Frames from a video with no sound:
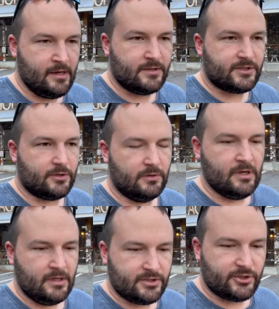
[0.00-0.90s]
so
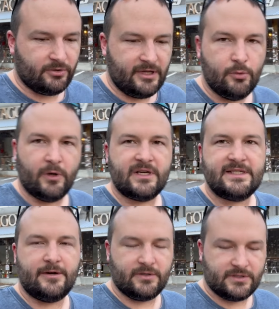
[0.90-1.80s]
certainly works
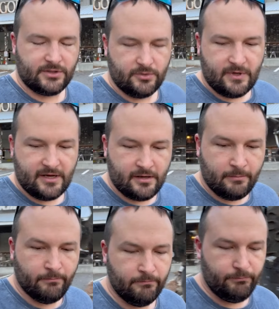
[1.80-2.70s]
out to uh,
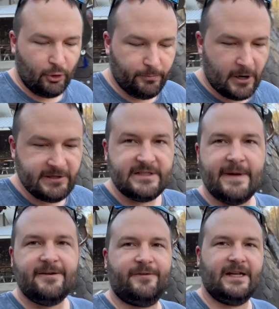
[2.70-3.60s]
both parties
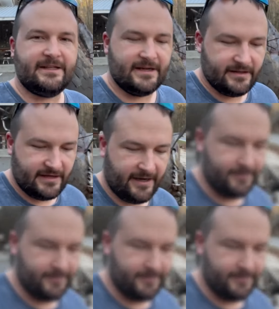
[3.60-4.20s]
benefit at the end of the day